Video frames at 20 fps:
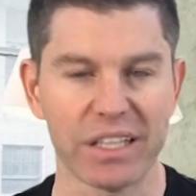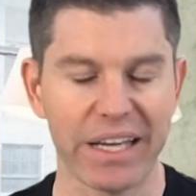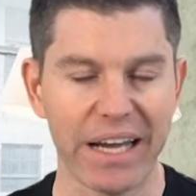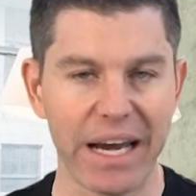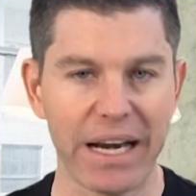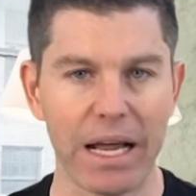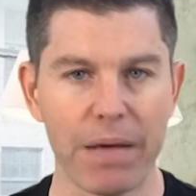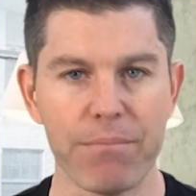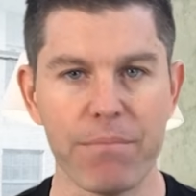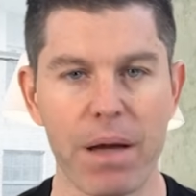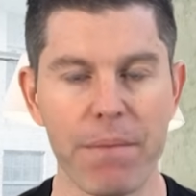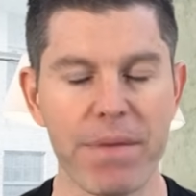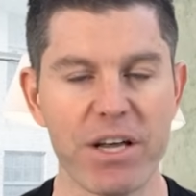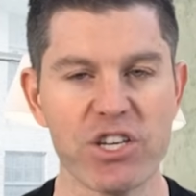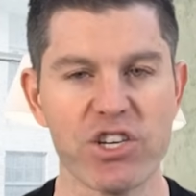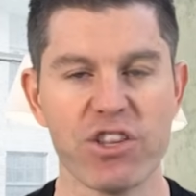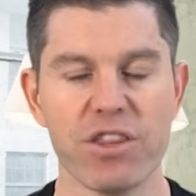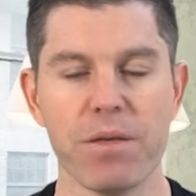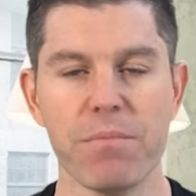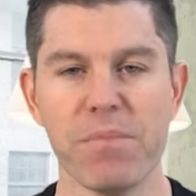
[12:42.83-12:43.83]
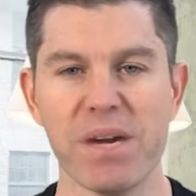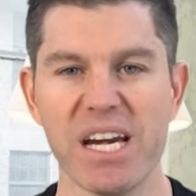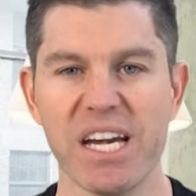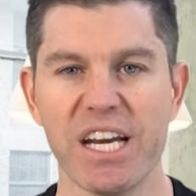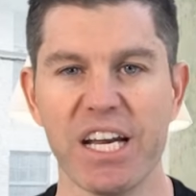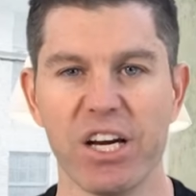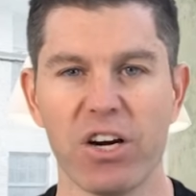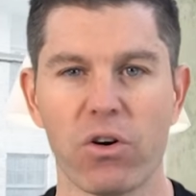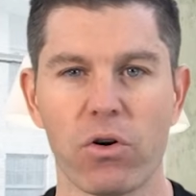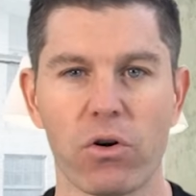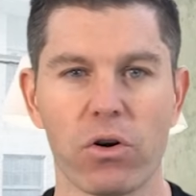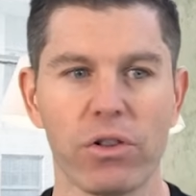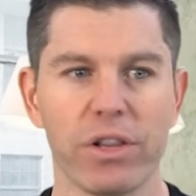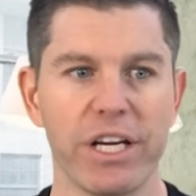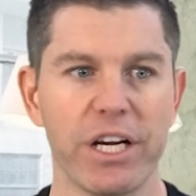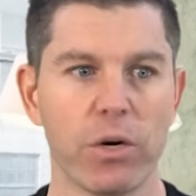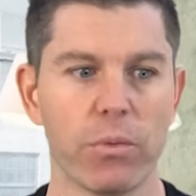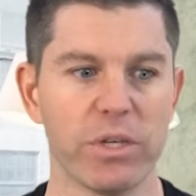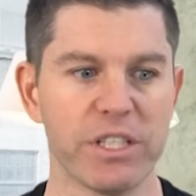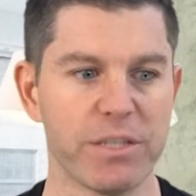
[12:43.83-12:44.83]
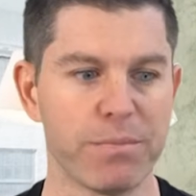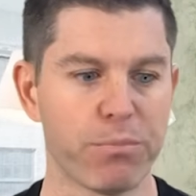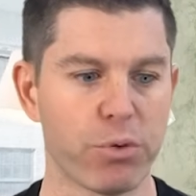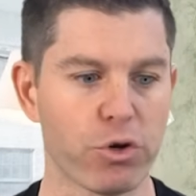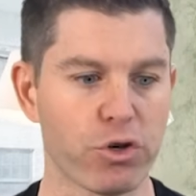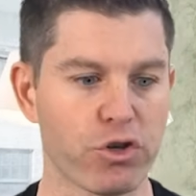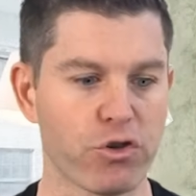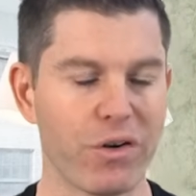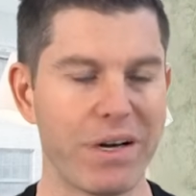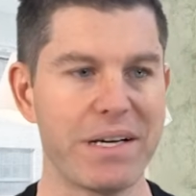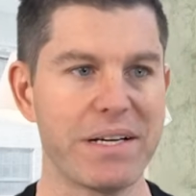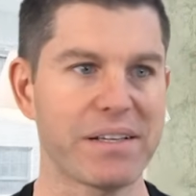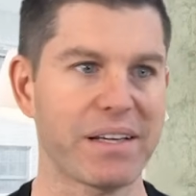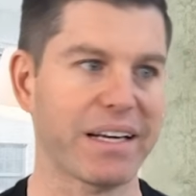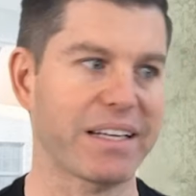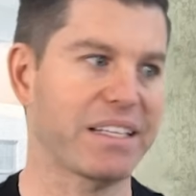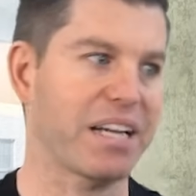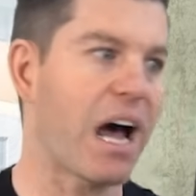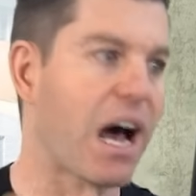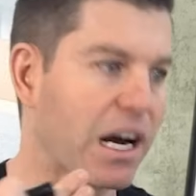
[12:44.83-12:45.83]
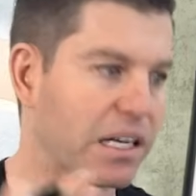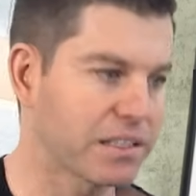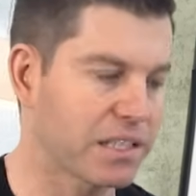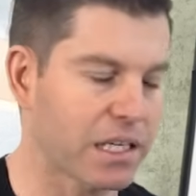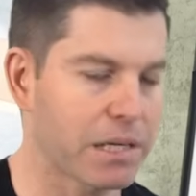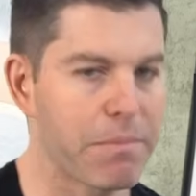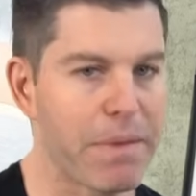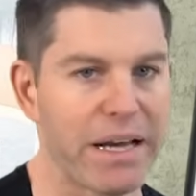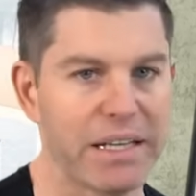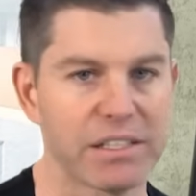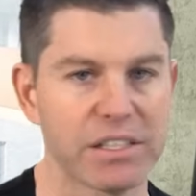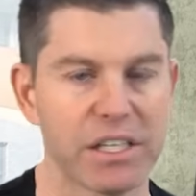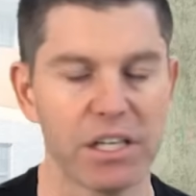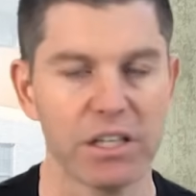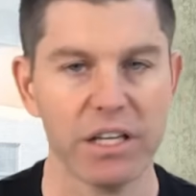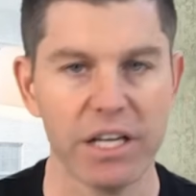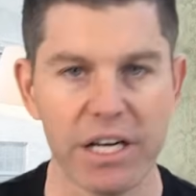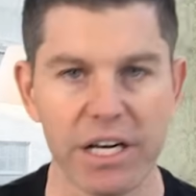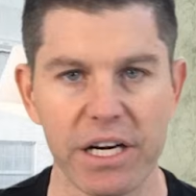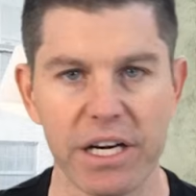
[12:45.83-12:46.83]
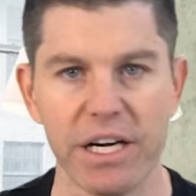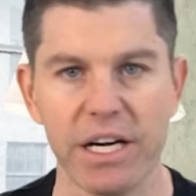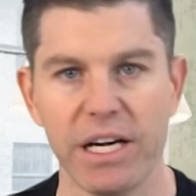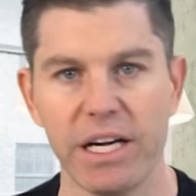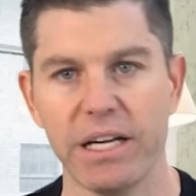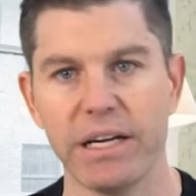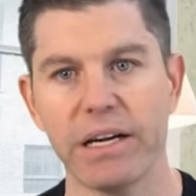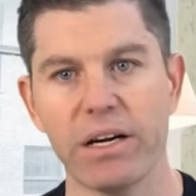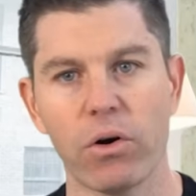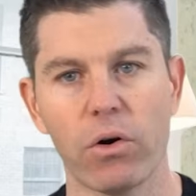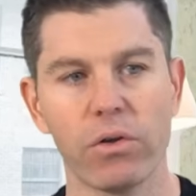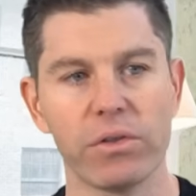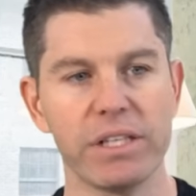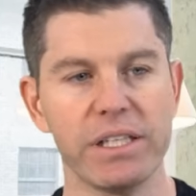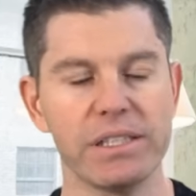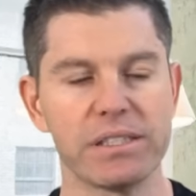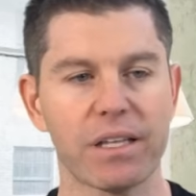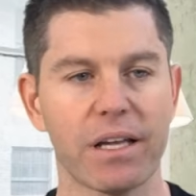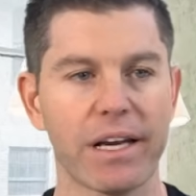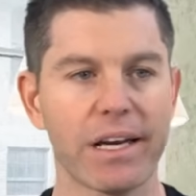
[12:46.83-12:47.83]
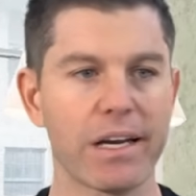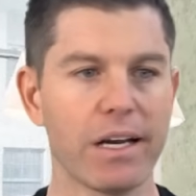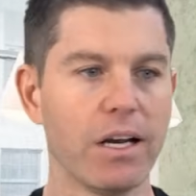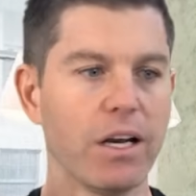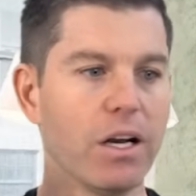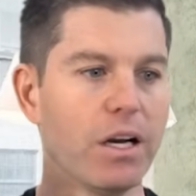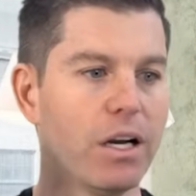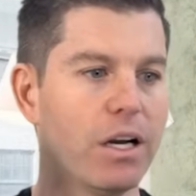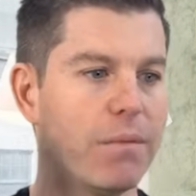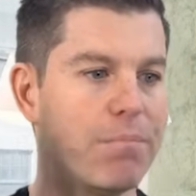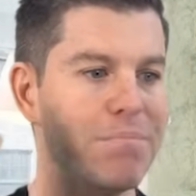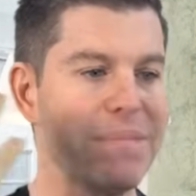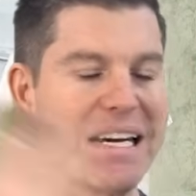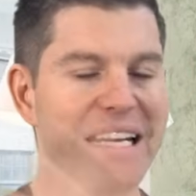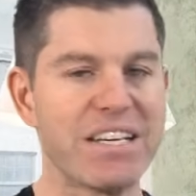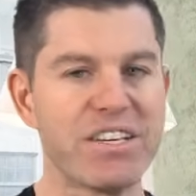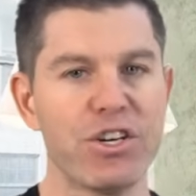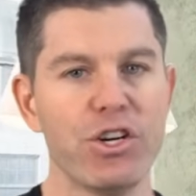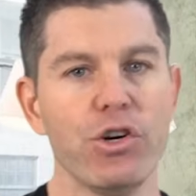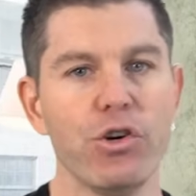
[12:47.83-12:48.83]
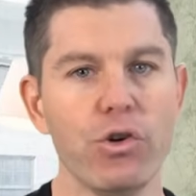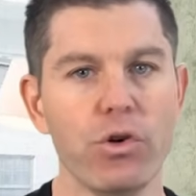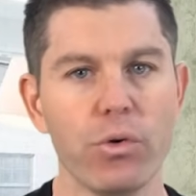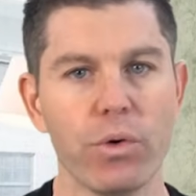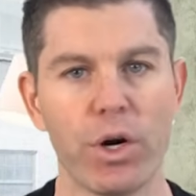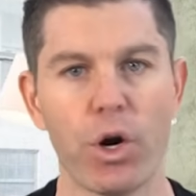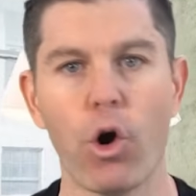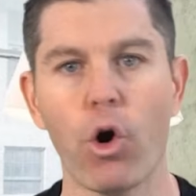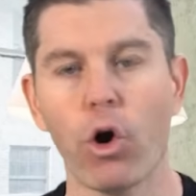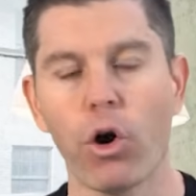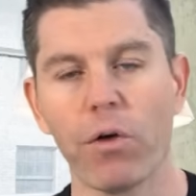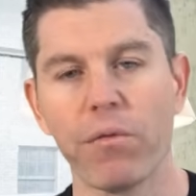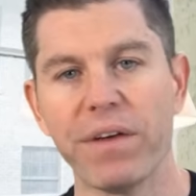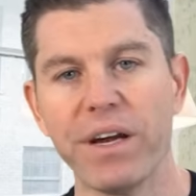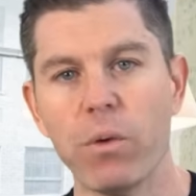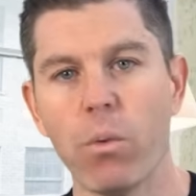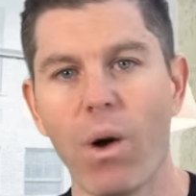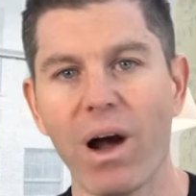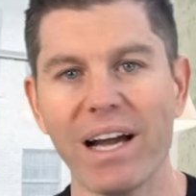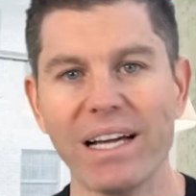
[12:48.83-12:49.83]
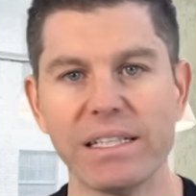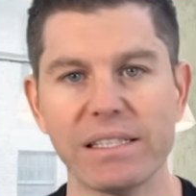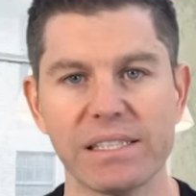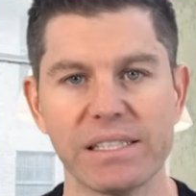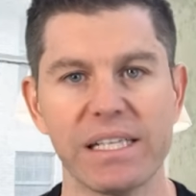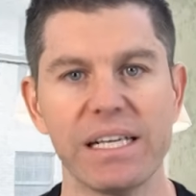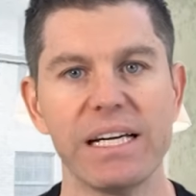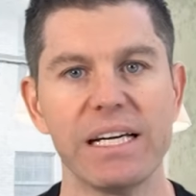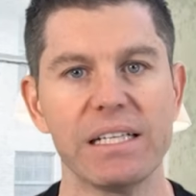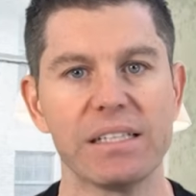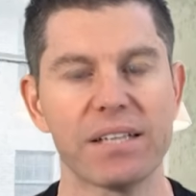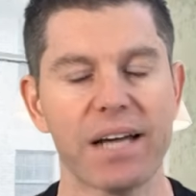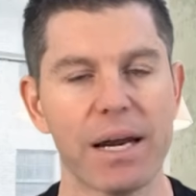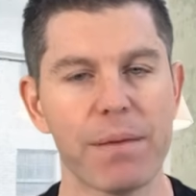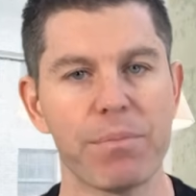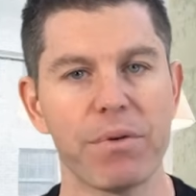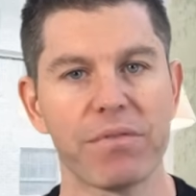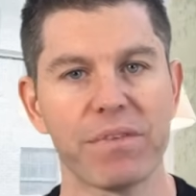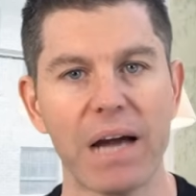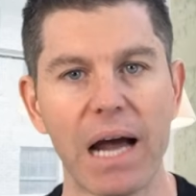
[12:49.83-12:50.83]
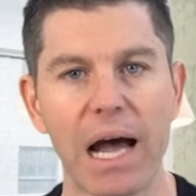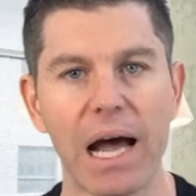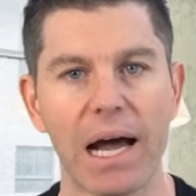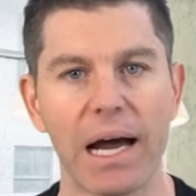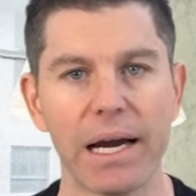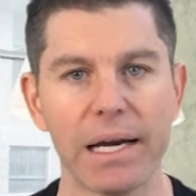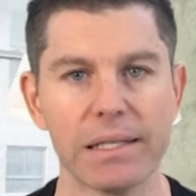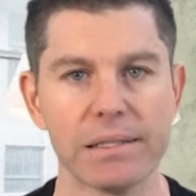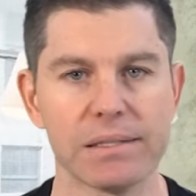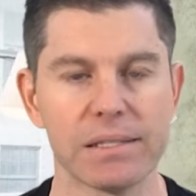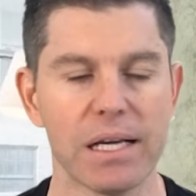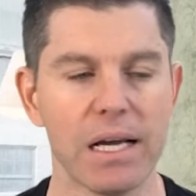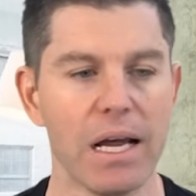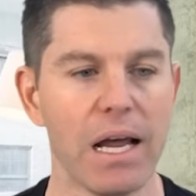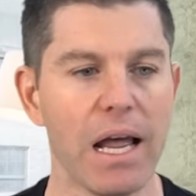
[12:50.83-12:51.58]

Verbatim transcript: Again, I, I mentioned the media earlier, which portrays like toxic masculinity and all these like Me Too and Harvey Weinstein type of guys.